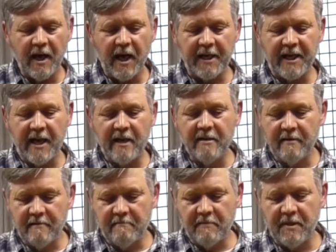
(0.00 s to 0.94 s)

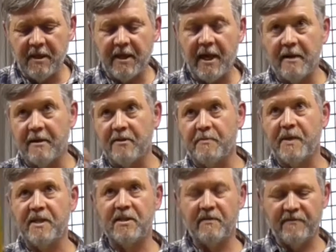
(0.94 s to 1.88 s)
Again, you get another
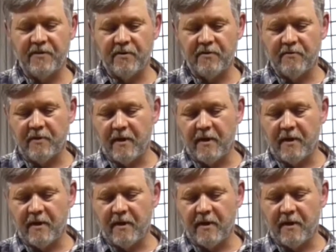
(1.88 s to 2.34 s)
piece of your